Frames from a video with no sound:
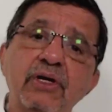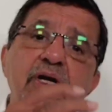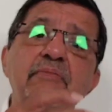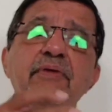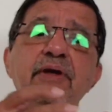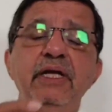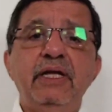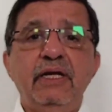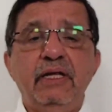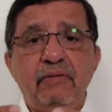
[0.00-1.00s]

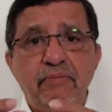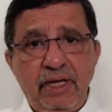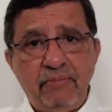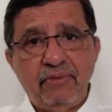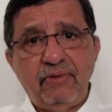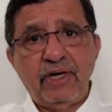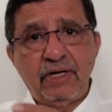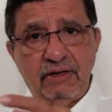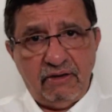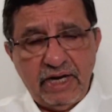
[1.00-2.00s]
completed the paperwork
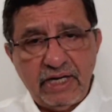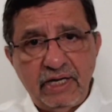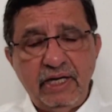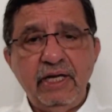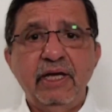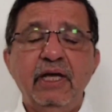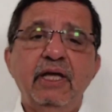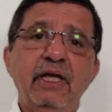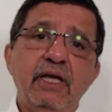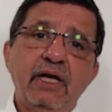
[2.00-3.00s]
correctly.
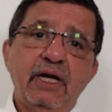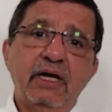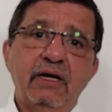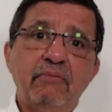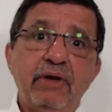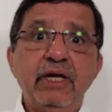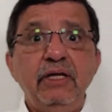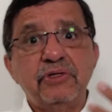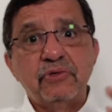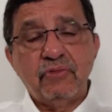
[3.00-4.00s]

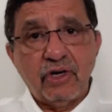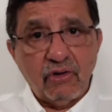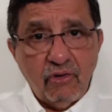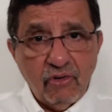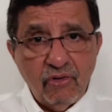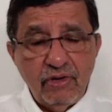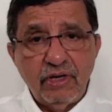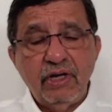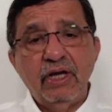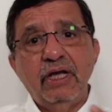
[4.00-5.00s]
Monies were owed,
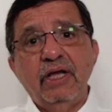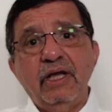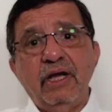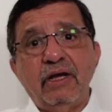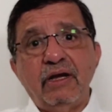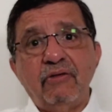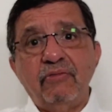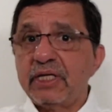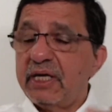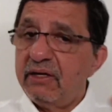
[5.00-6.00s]

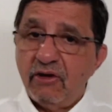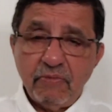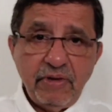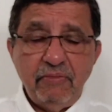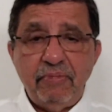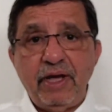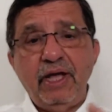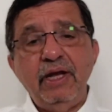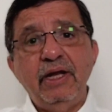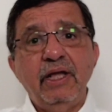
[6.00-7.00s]
which had not been
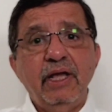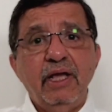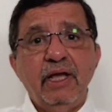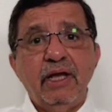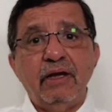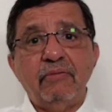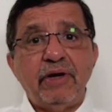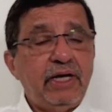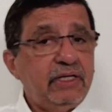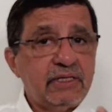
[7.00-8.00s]
paid
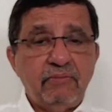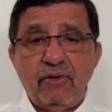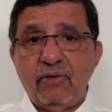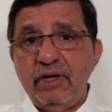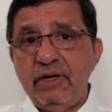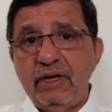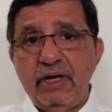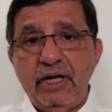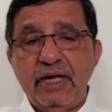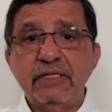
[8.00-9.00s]
by his employer,
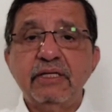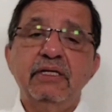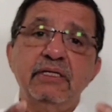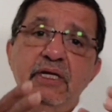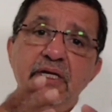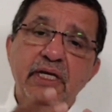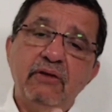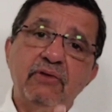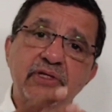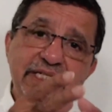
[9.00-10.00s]
and as a result, he
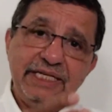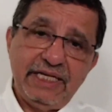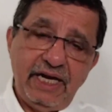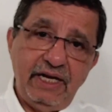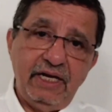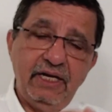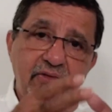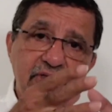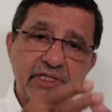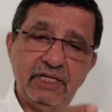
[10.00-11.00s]
was detained, and he
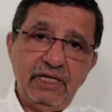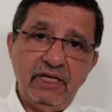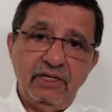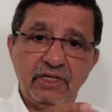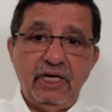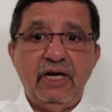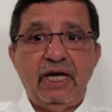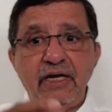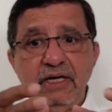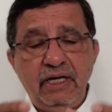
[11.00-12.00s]
was sitting in jail
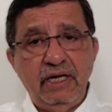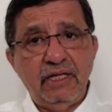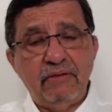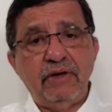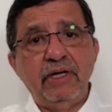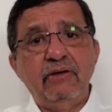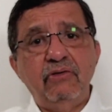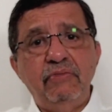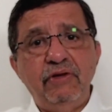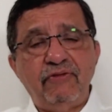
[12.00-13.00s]
until the money
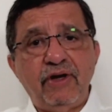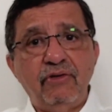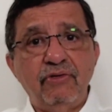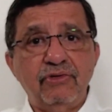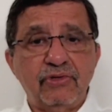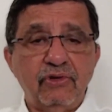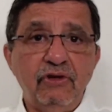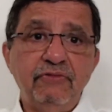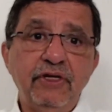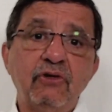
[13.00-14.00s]
could be found to
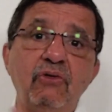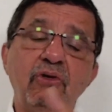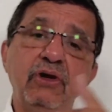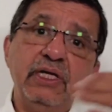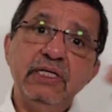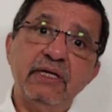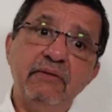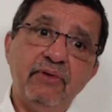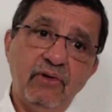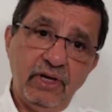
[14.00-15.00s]
solve it, or his
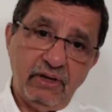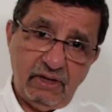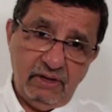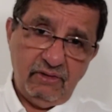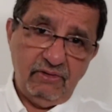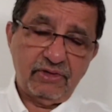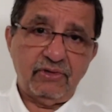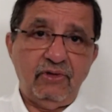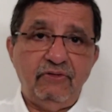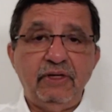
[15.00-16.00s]
employer could
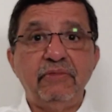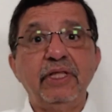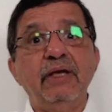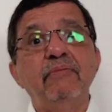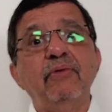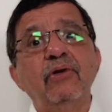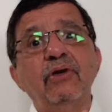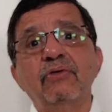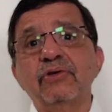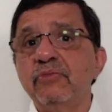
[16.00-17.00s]
solve it, but the
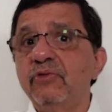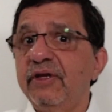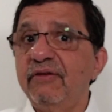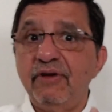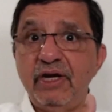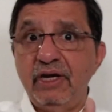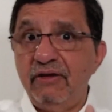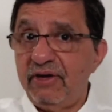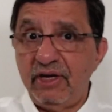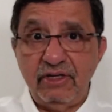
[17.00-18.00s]
employer was moving very,
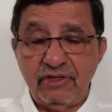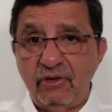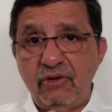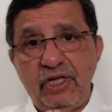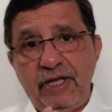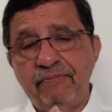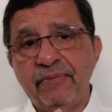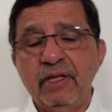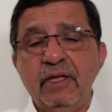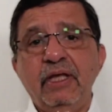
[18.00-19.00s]
very slowly.
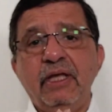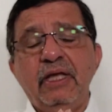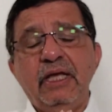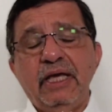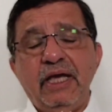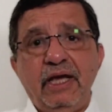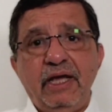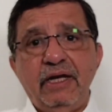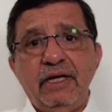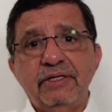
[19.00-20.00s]

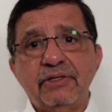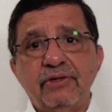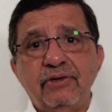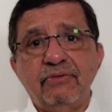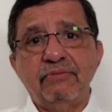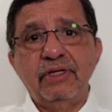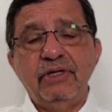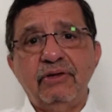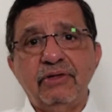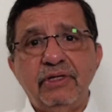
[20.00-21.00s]
And so,
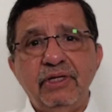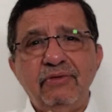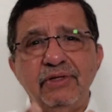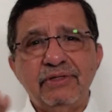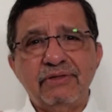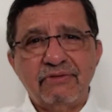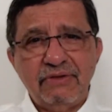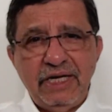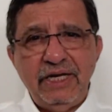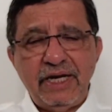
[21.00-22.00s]
she was
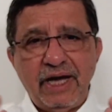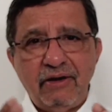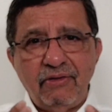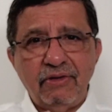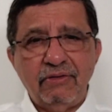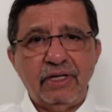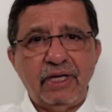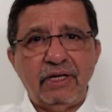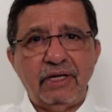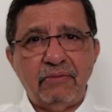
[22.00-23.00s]
really down
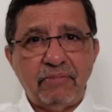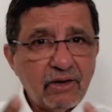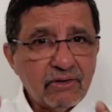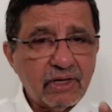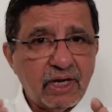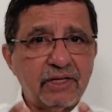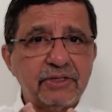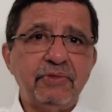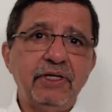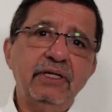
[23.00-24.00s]
about her
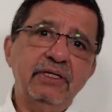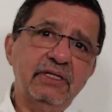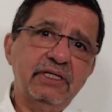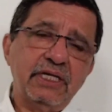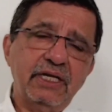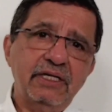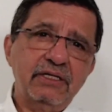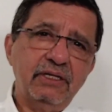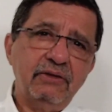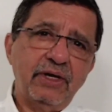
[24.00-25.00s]
husband. And she said
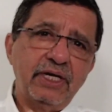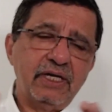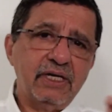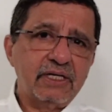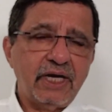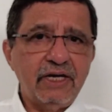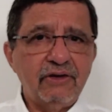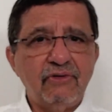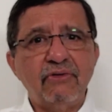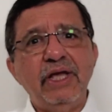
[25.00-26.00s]
she went and tried
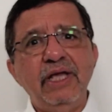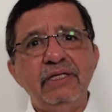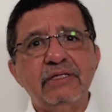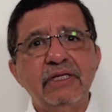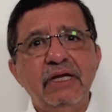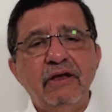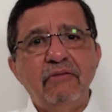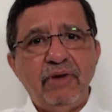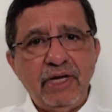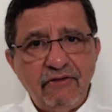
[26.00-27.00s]
to raise
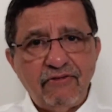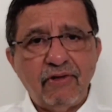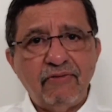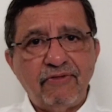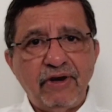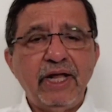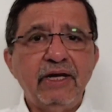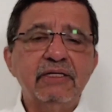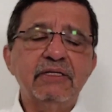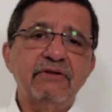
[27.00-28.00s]
money from
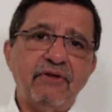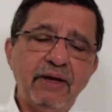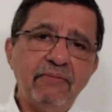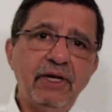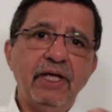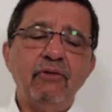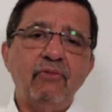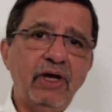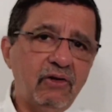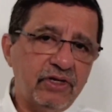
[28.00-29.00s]
friends, family,
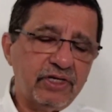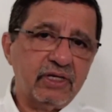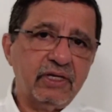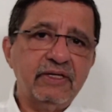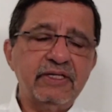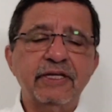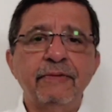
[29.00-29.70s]
well wishers